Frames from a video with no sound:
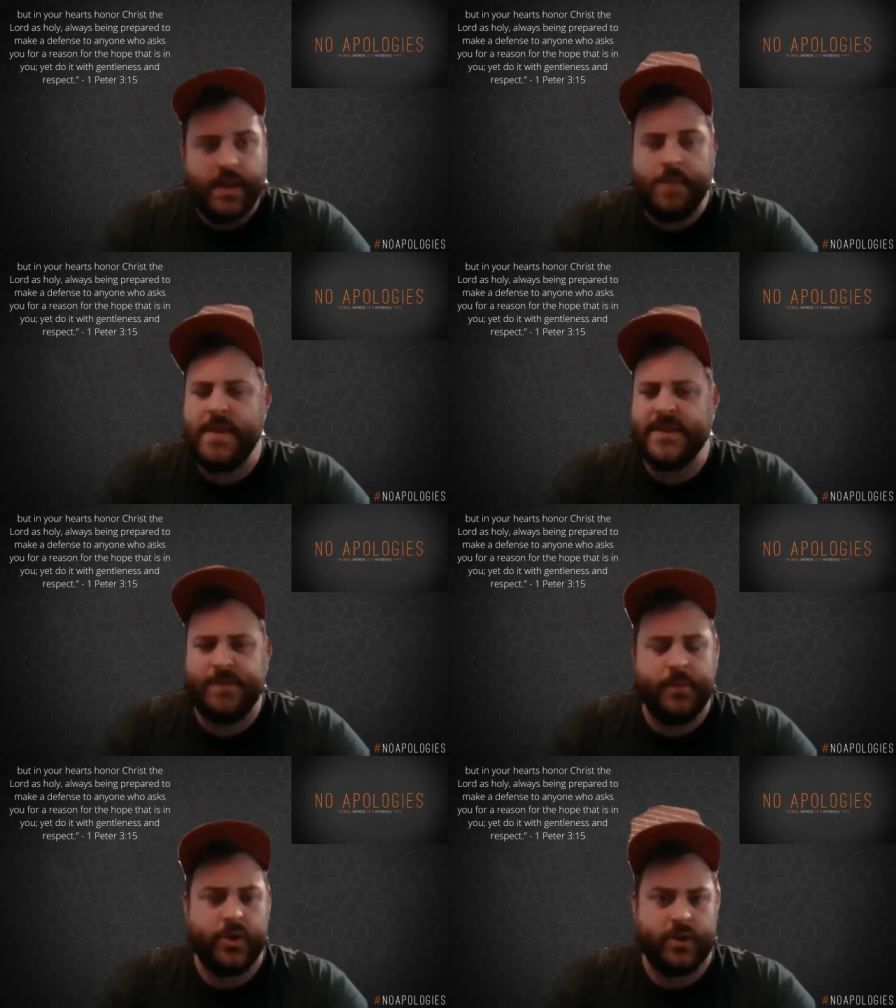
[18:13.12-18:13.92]
makes
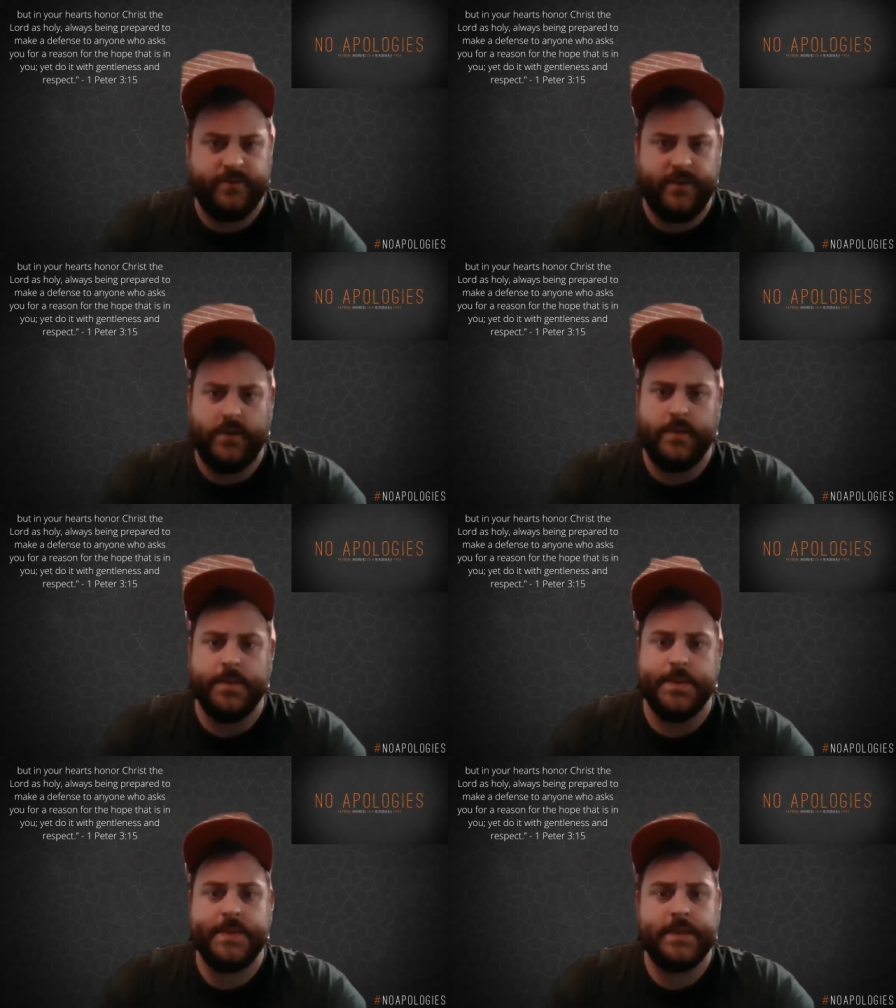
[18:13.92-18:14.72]
people
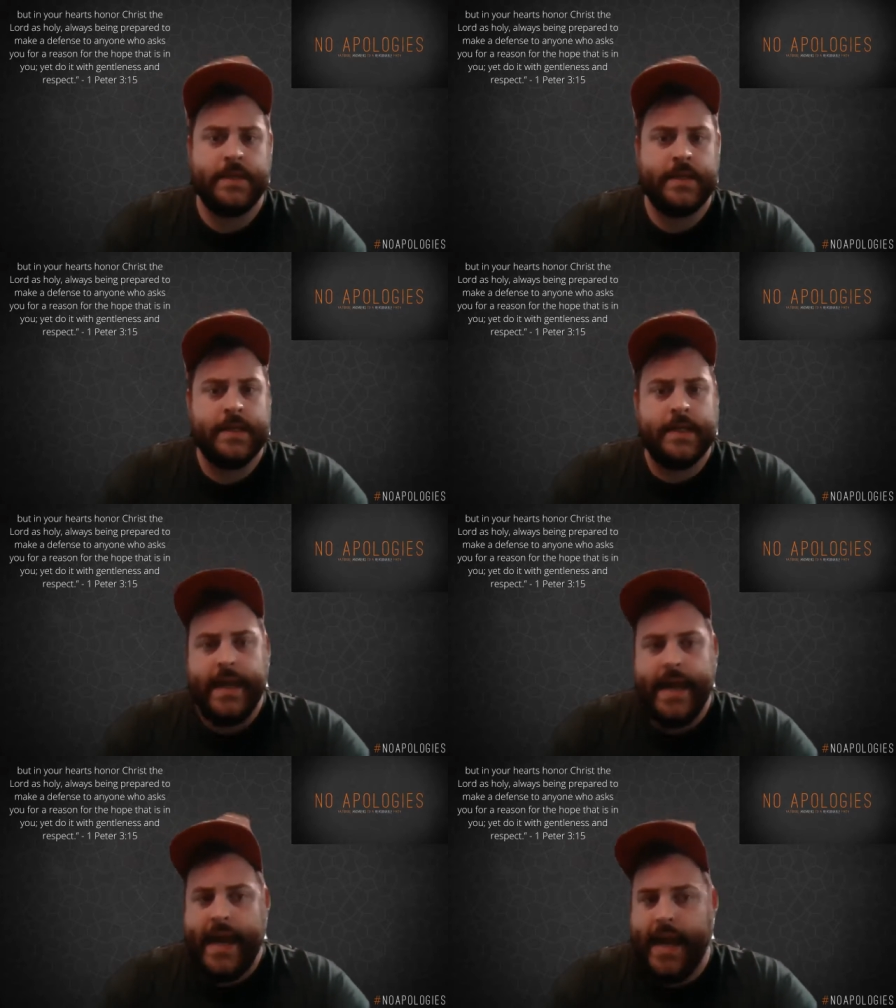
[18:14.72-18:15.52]
confused,
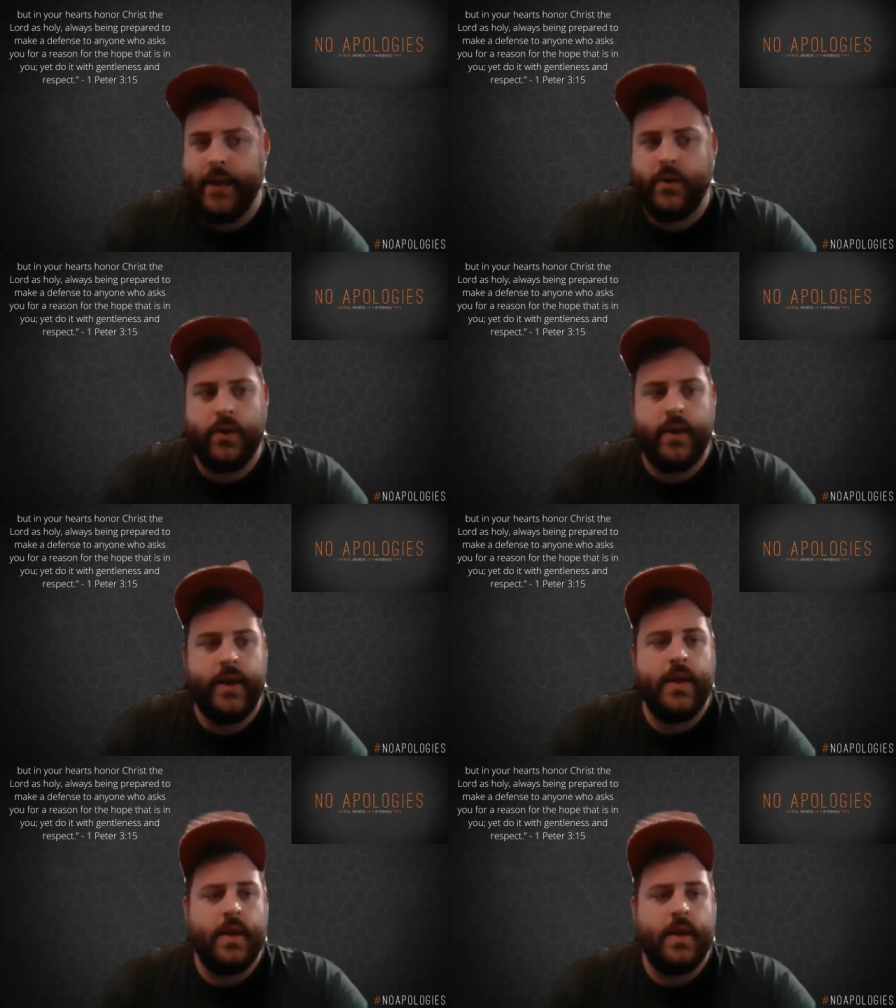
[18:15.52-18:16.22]
angry.